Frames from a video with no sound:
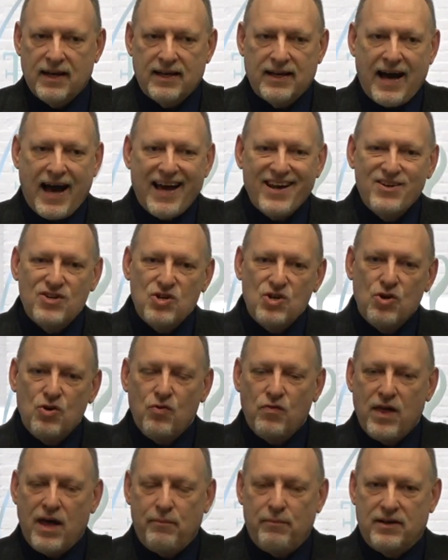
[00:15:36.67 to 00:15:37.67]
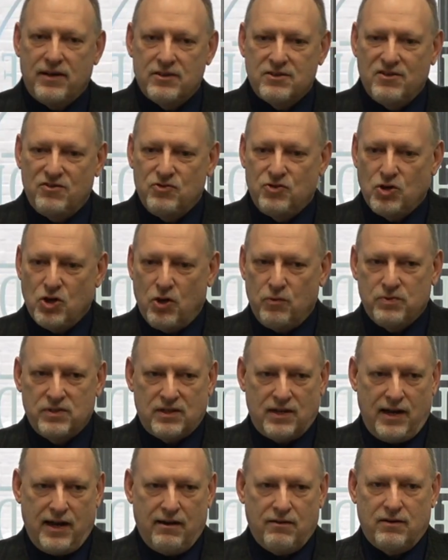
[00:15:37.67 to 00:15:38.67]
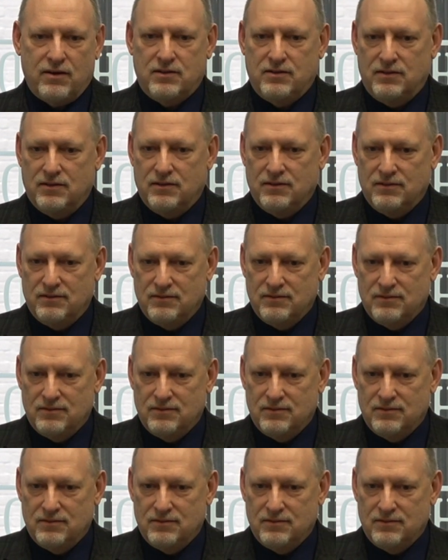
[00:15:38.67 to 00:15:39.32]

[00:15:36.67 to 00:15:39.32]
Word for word: God knew that because of Job's character.